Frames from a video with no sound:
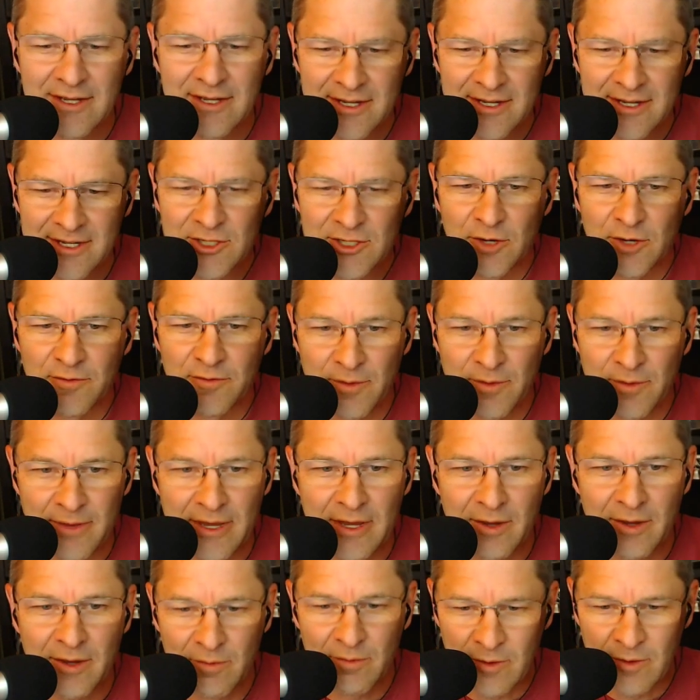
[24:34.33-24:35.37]
And so if you
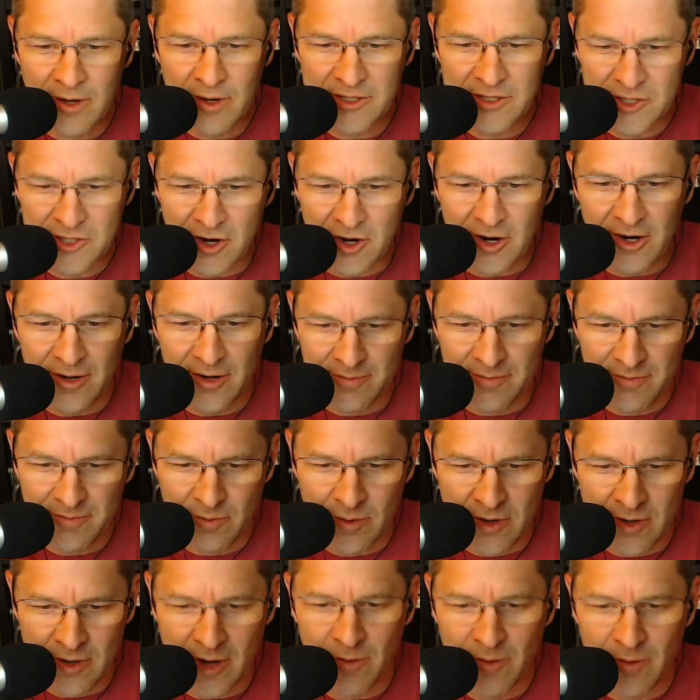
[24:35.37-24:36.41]
meet Sarah,
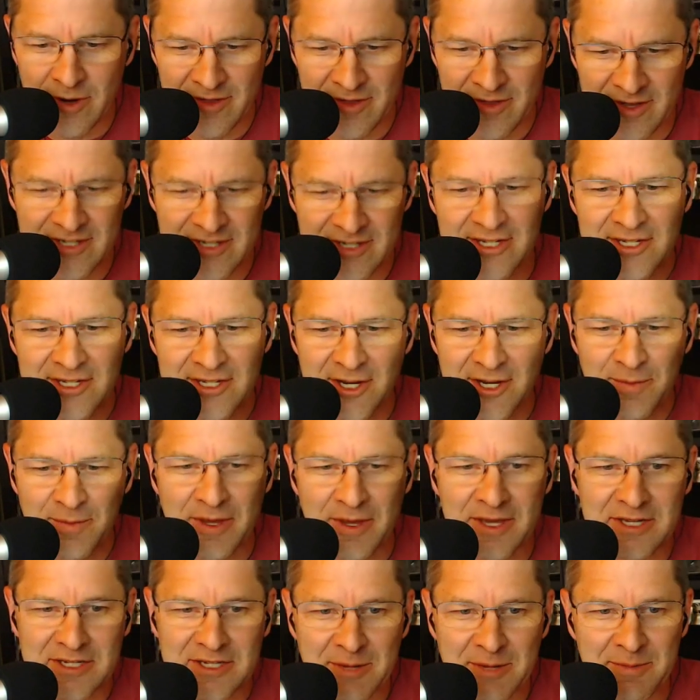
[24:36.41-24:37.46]
we'll get one of these. He's going to
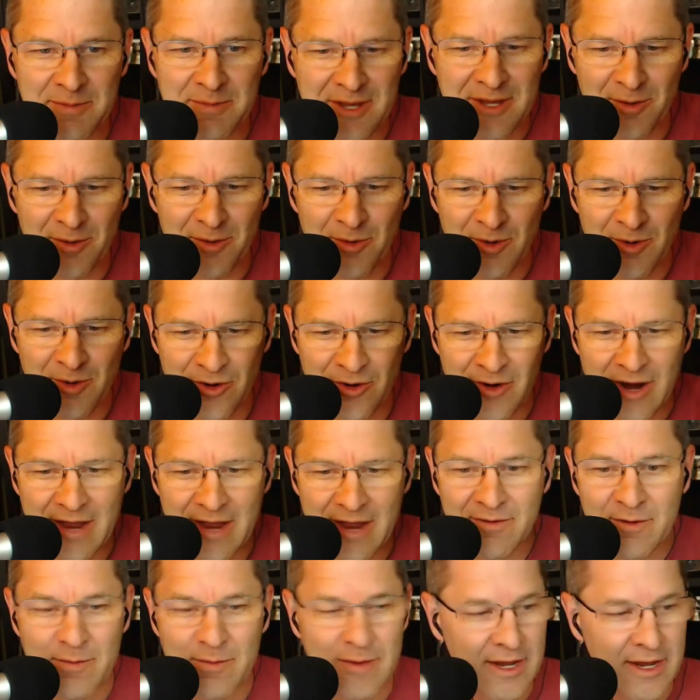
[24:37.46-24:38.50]
pick us up at the airport and drive
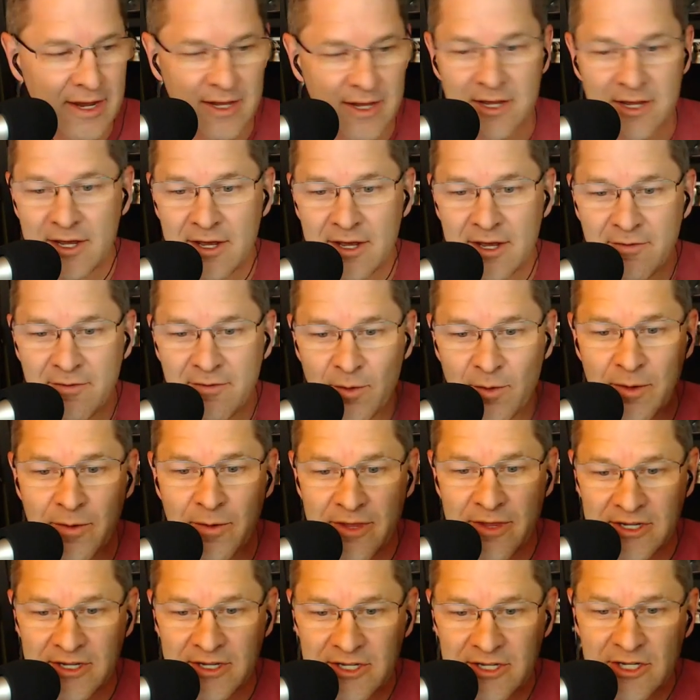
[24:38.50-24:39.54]
it. But if you want one of
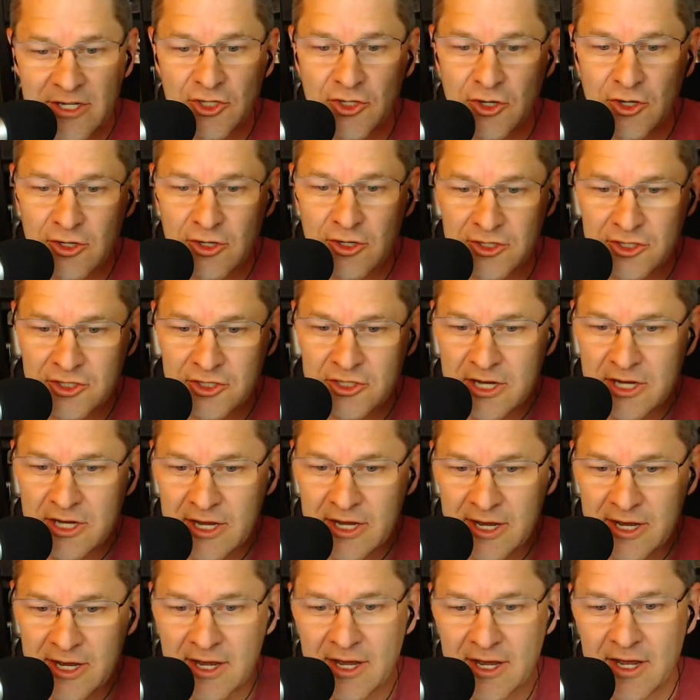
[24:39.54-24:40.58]
the T-shirts,
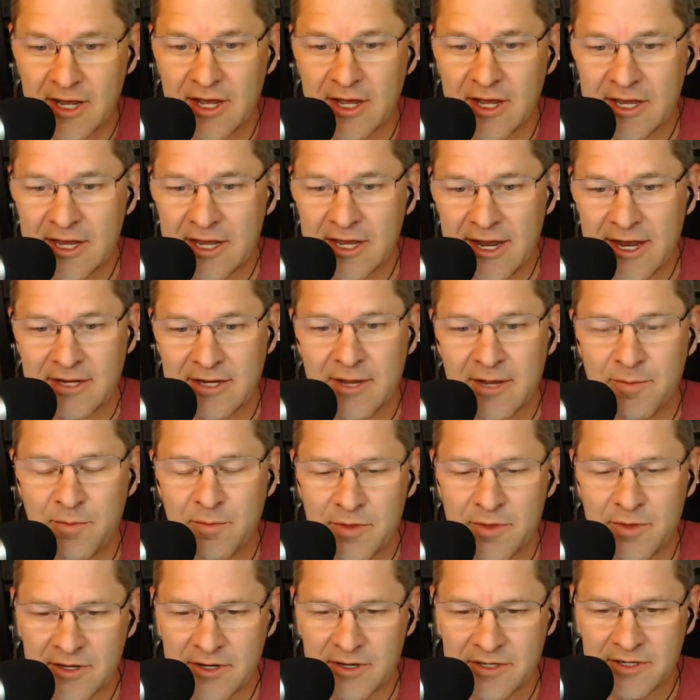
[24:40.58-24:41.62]
connect up
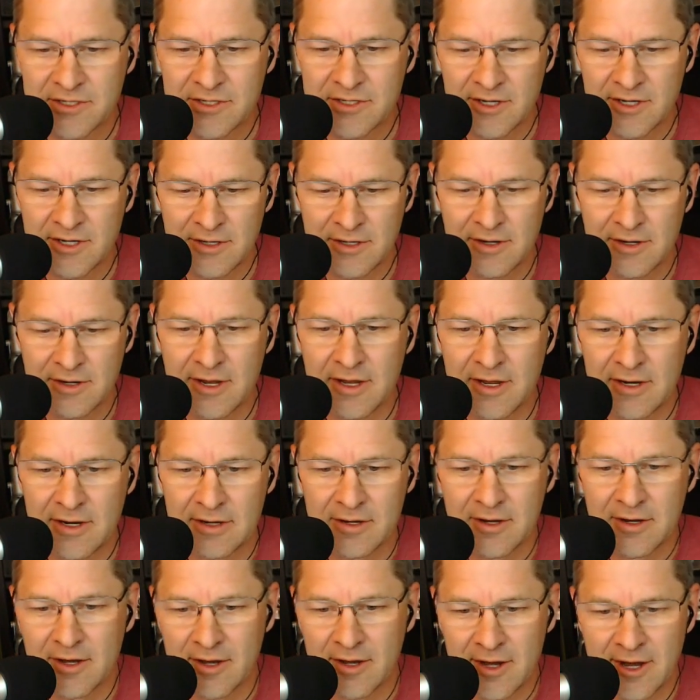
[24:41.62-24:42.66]
with us, and
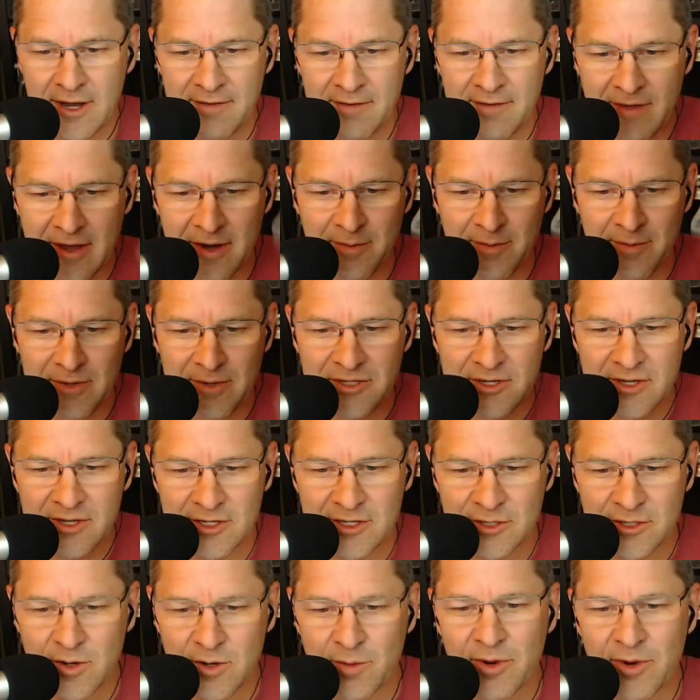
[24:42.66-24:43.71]
I've got a bunch of these,
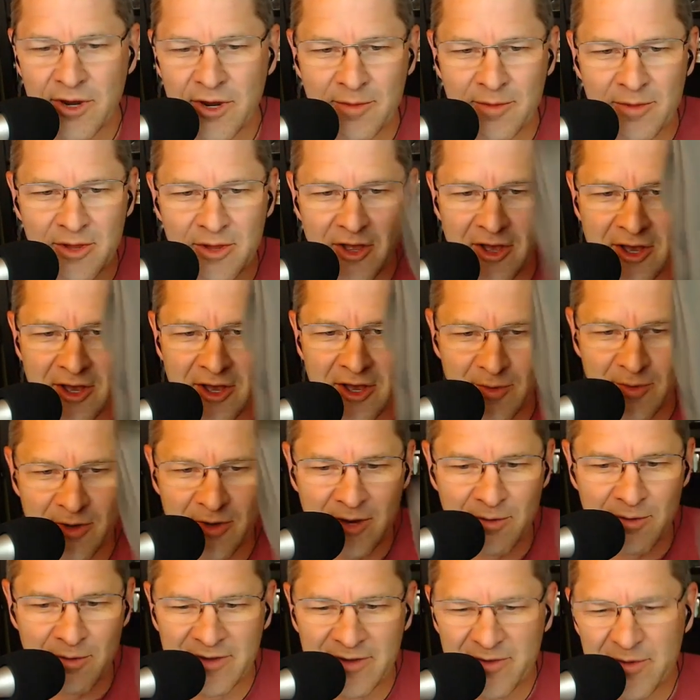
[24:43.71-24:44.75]
so I'll bring them along. And we'll
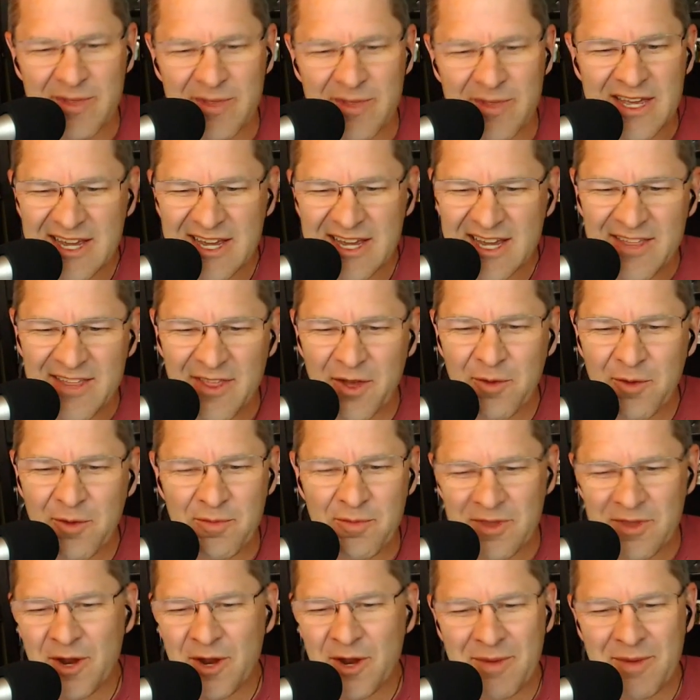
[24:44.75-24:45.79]
get rid of them. They'll,
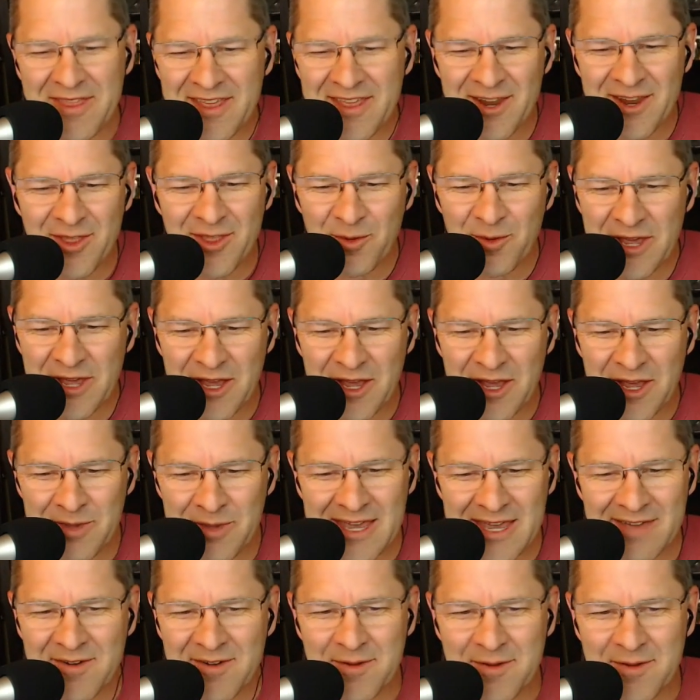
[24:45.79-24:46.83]
by the end of the week, I'll be
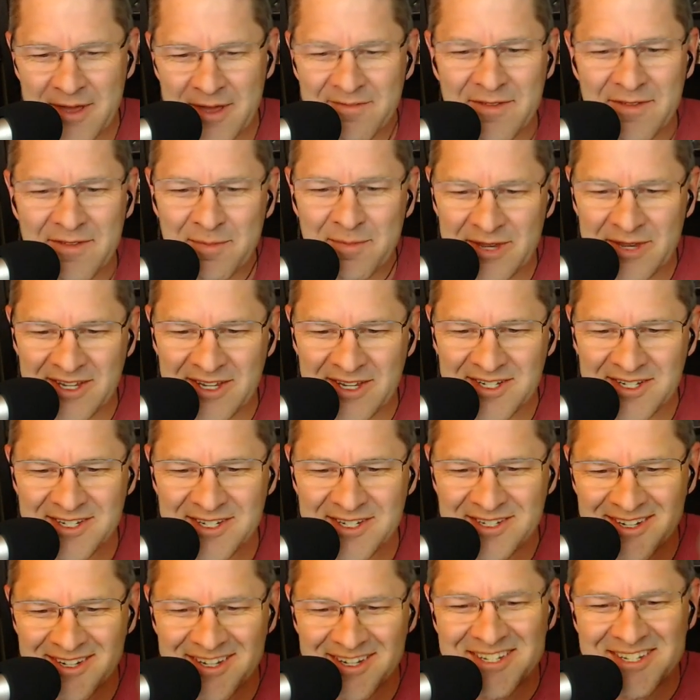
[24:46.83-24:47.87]
giving them to MVPs
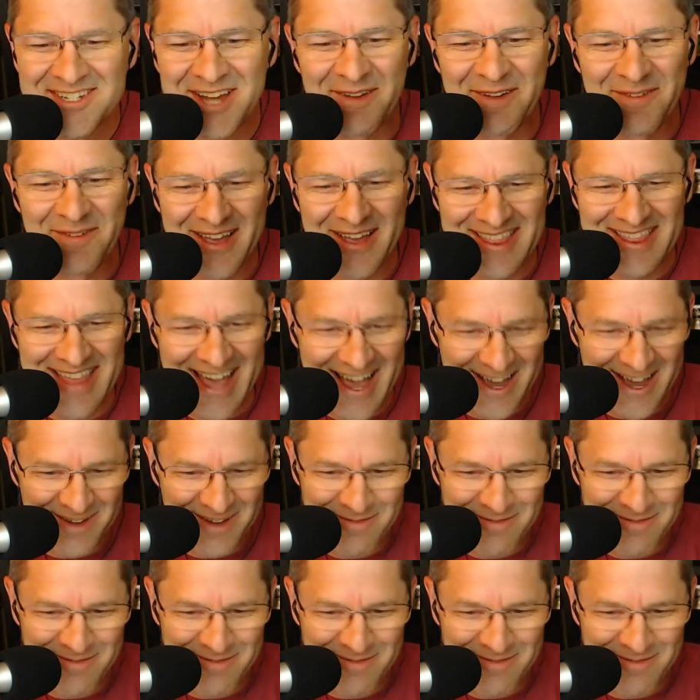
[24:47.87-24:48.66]
and stuff like that.